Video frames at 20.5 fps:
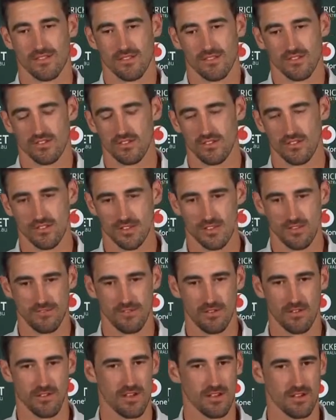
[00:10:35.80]
certainly I
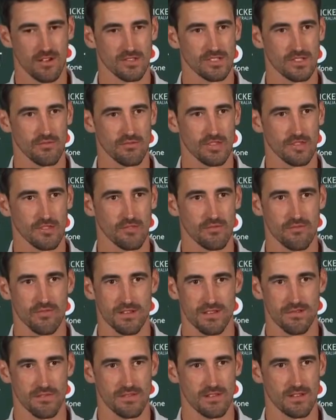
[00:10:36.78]
felt like I was in a really good
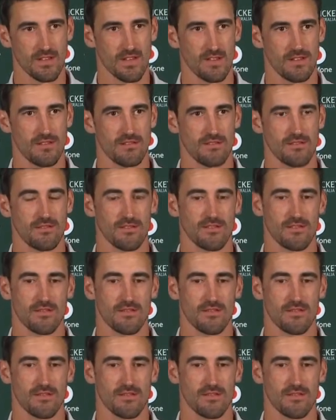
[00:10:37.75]
rhythm and